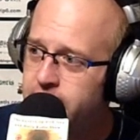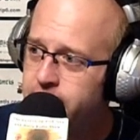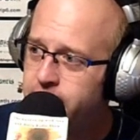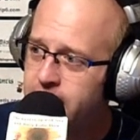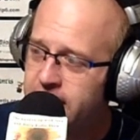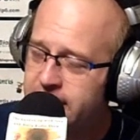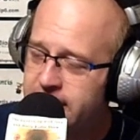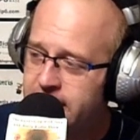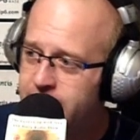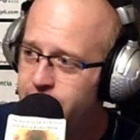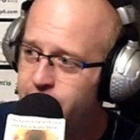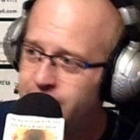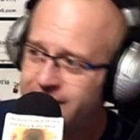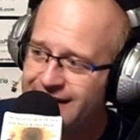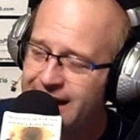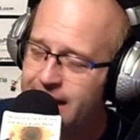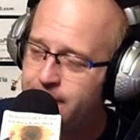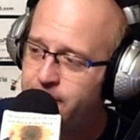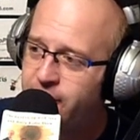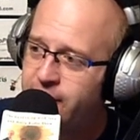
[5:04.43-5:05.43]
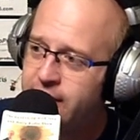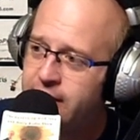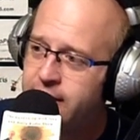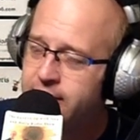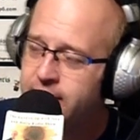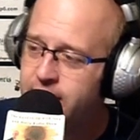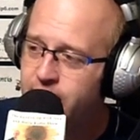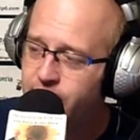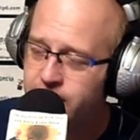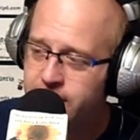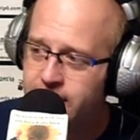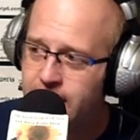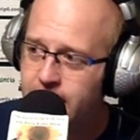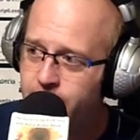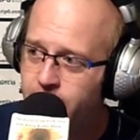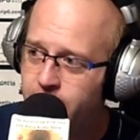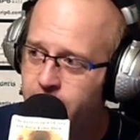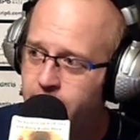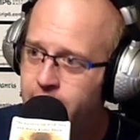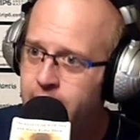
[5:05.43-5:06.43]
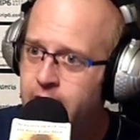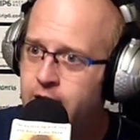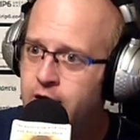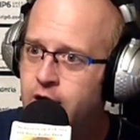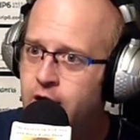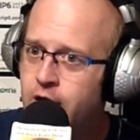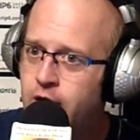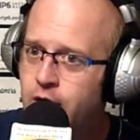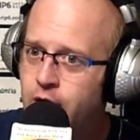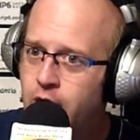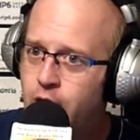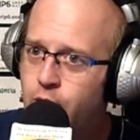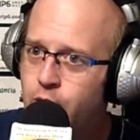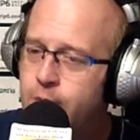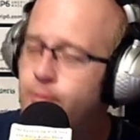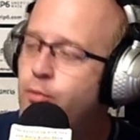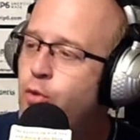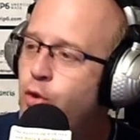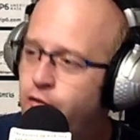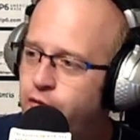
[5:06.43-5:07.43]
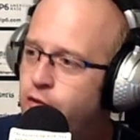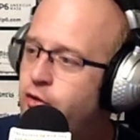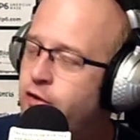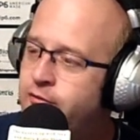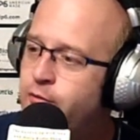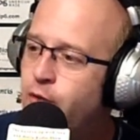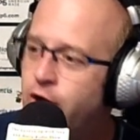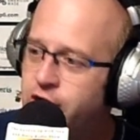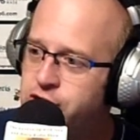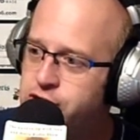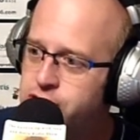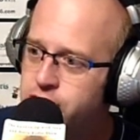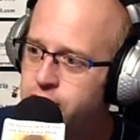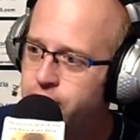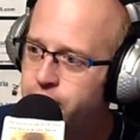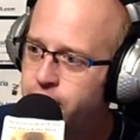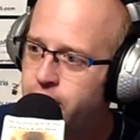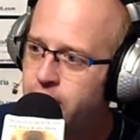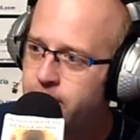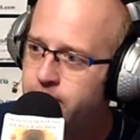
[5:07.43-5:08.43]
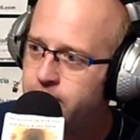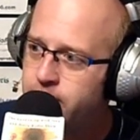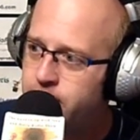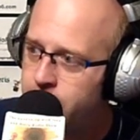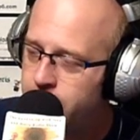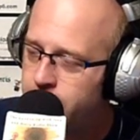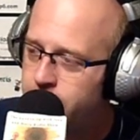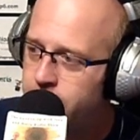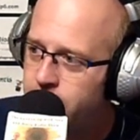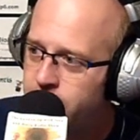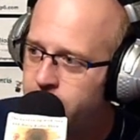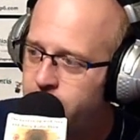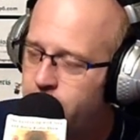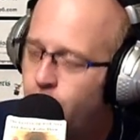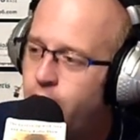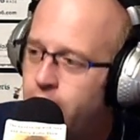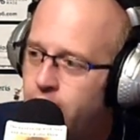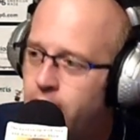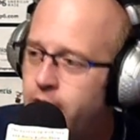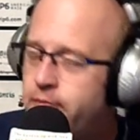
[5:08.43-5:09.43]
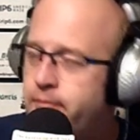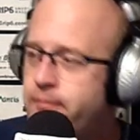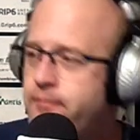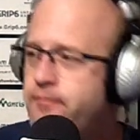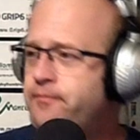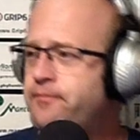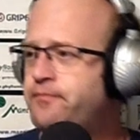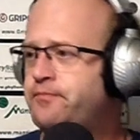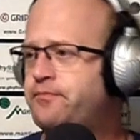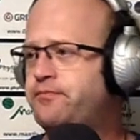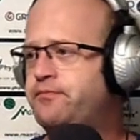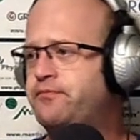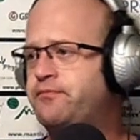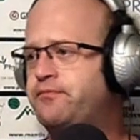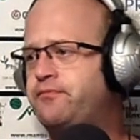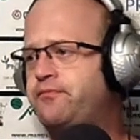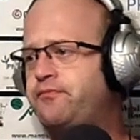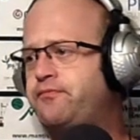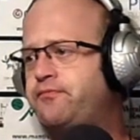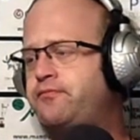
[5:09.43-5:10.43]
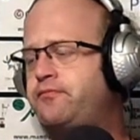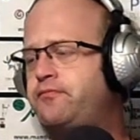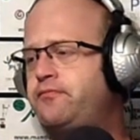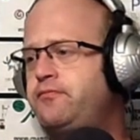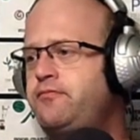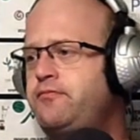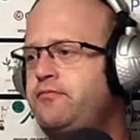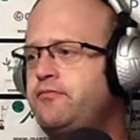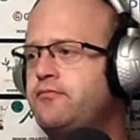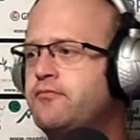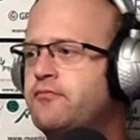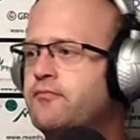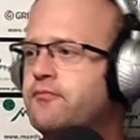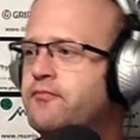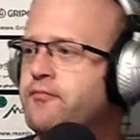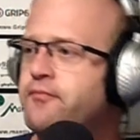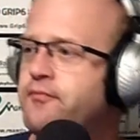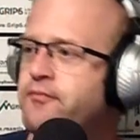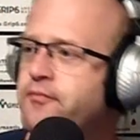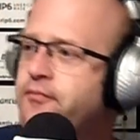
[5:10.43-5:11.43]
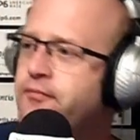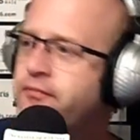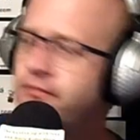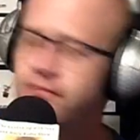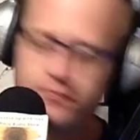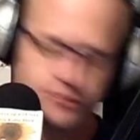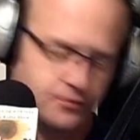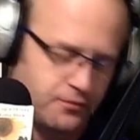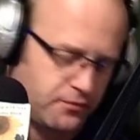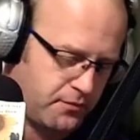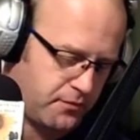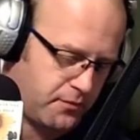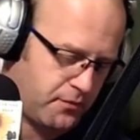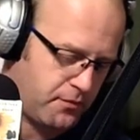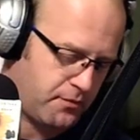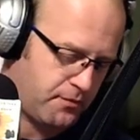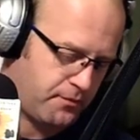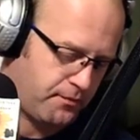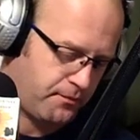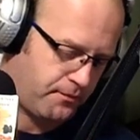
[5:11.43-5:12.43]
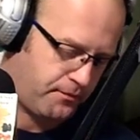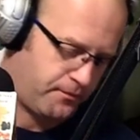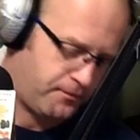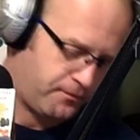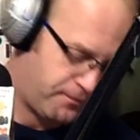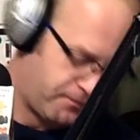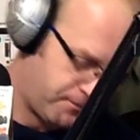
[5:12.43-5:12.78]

heat, that's a different type of heat and different type of uh, removal of moisture from the soil. That's a good point. You do have to think about that,